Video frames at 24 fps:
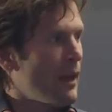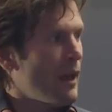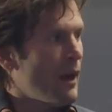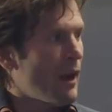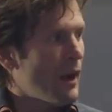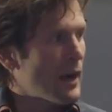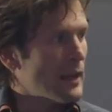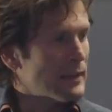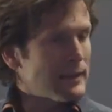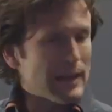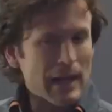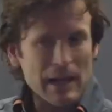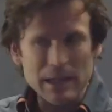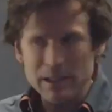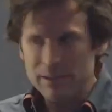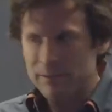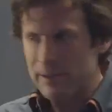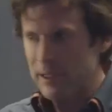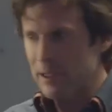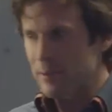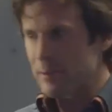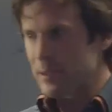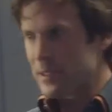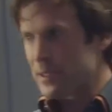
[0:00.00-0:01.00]
All right, last
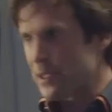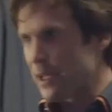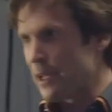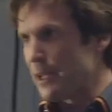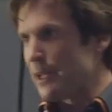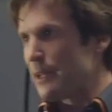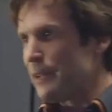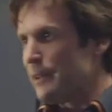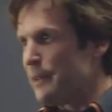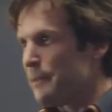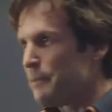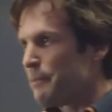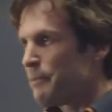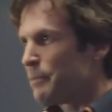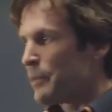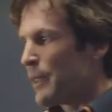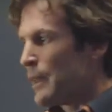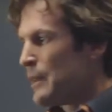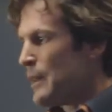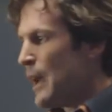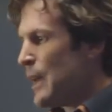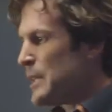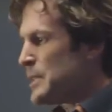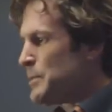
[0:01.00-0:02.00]
fatal mistake,
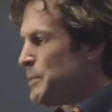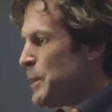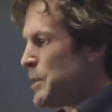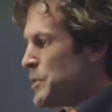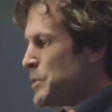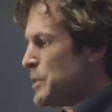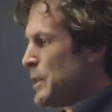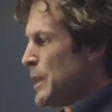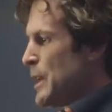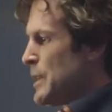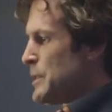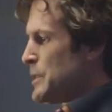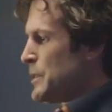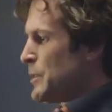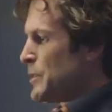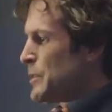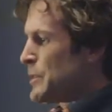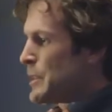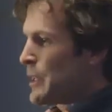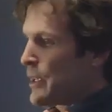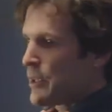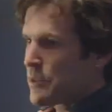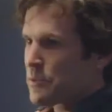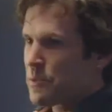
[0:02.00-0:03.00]
not specializing your
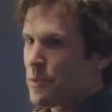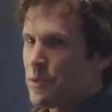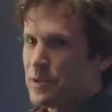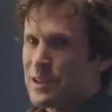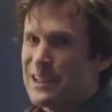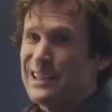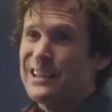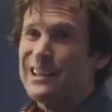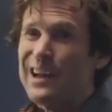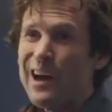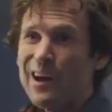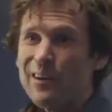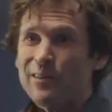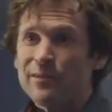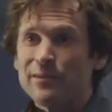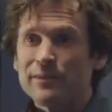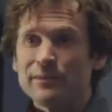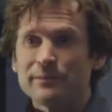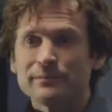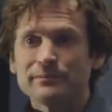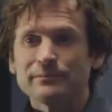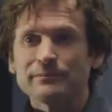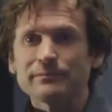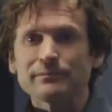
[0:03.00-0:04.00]
sales roles enough.
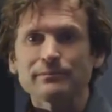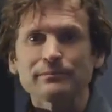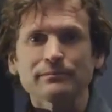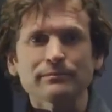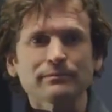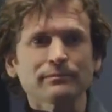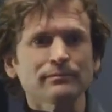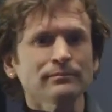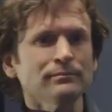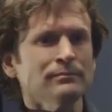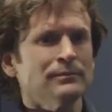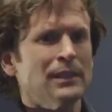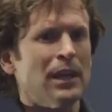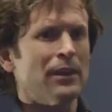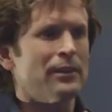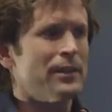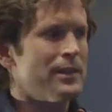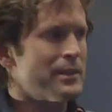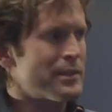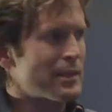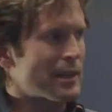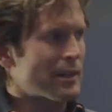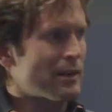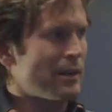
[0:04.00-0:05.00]
Now
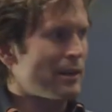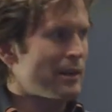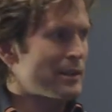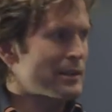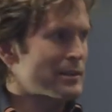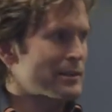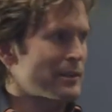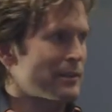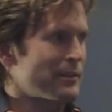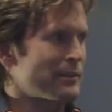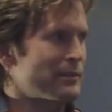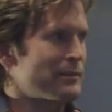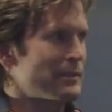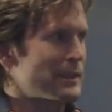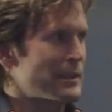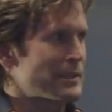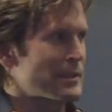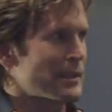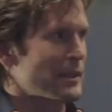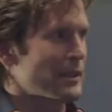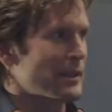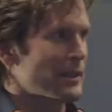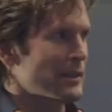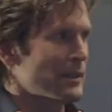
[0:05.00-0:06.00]
this, I call it, it's a, it's
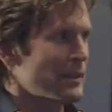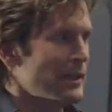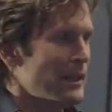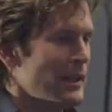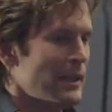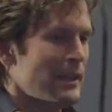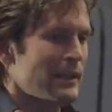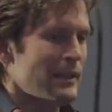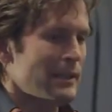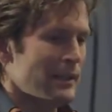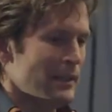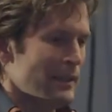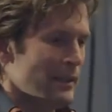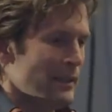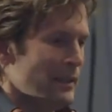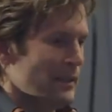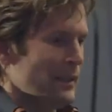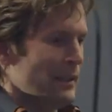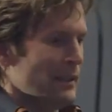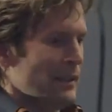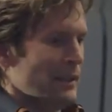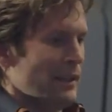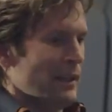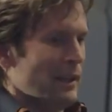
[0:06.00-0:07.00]
a
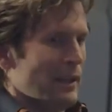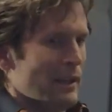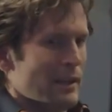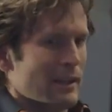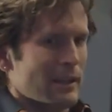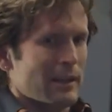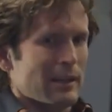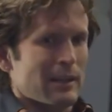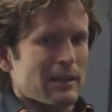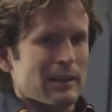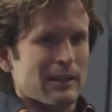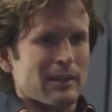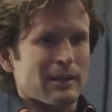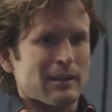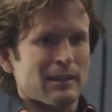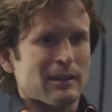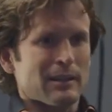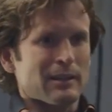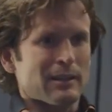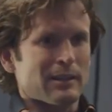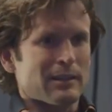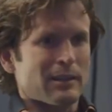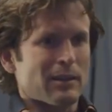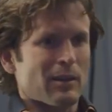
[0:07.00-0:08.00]
uh,
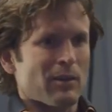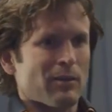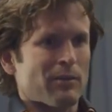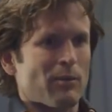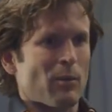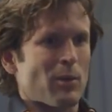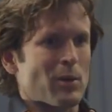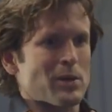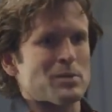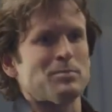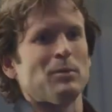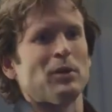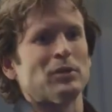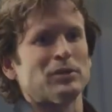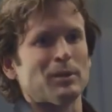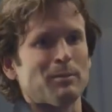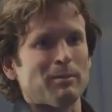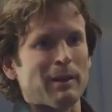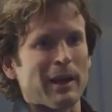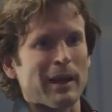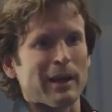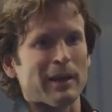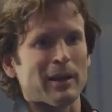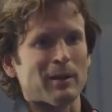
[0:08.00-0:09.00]
you know, force
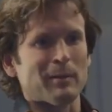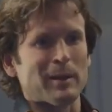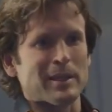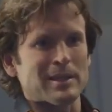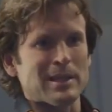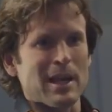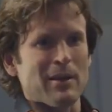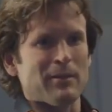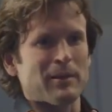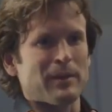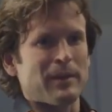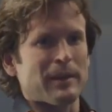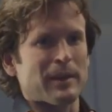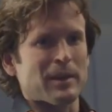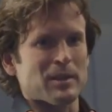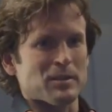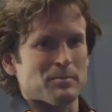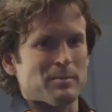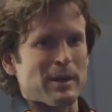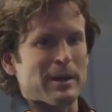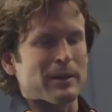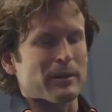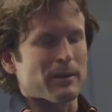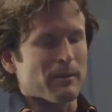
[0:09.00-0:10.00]
multiplier. It makes everything else
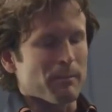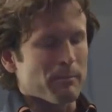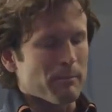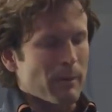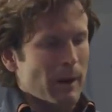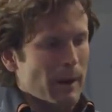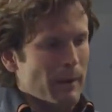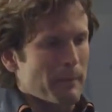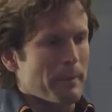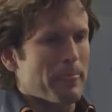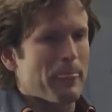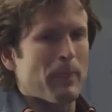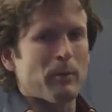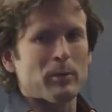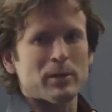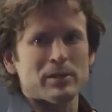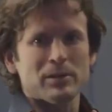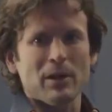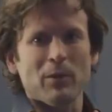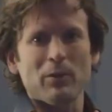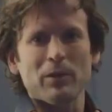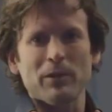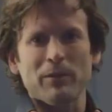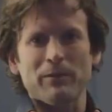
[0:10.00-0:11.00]
better. But let's
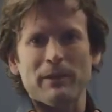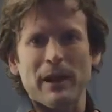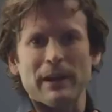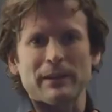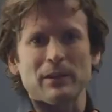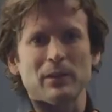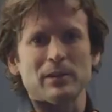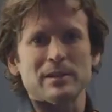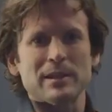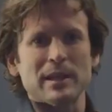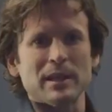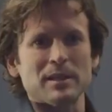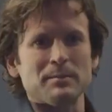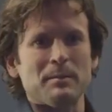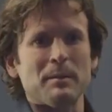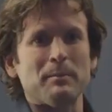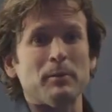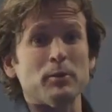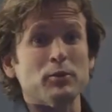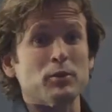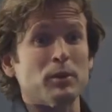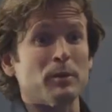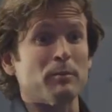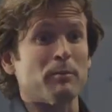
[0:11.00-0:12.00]
start with the fact that
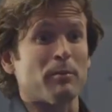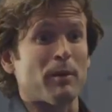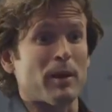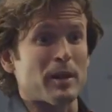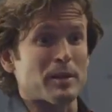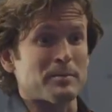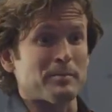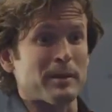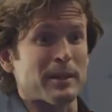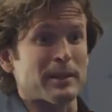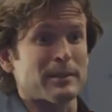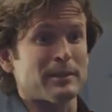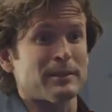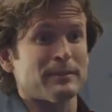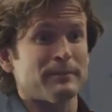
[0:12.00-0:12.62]
salespeople shouldn't prospect.